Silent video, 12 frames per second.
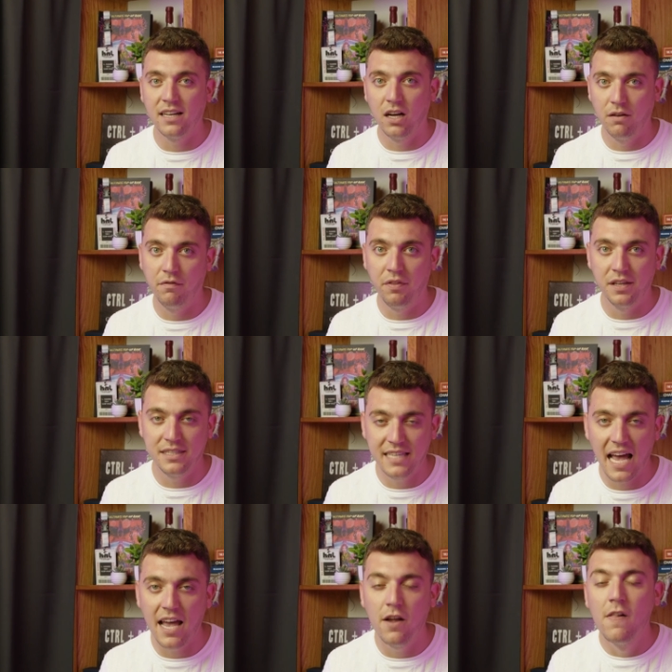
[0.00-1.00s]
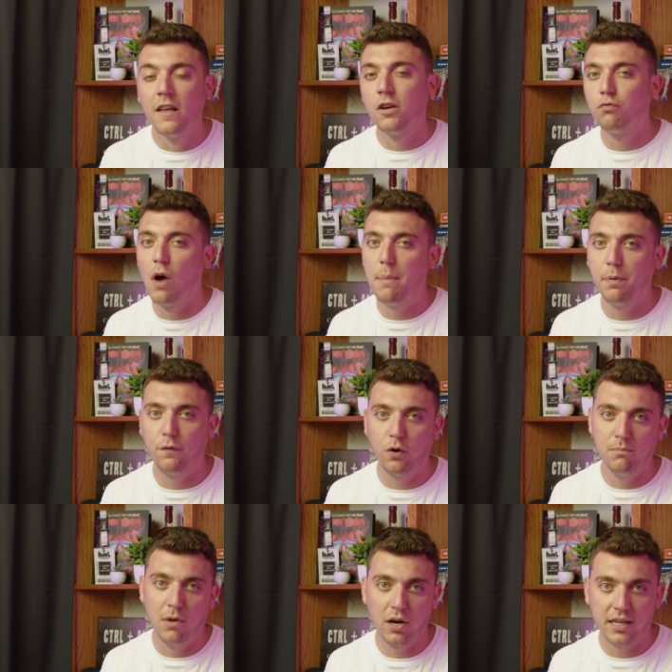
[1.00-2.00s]
of the day, right before
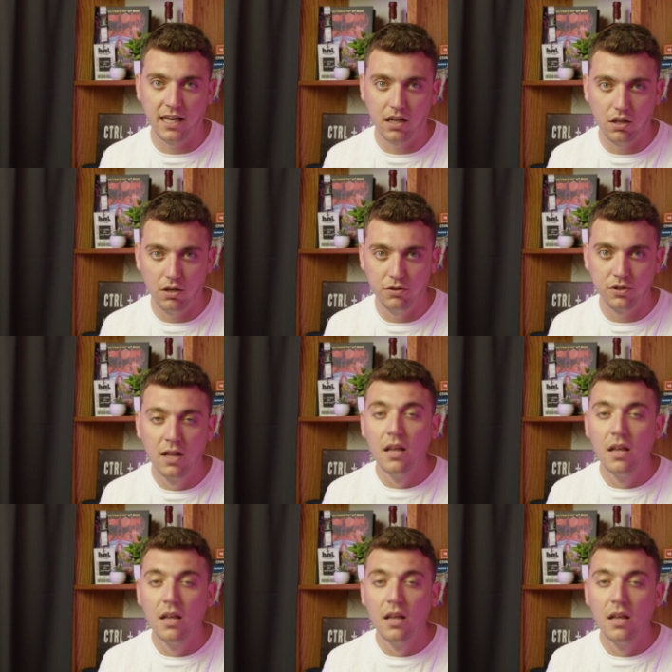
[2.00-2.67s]
market close.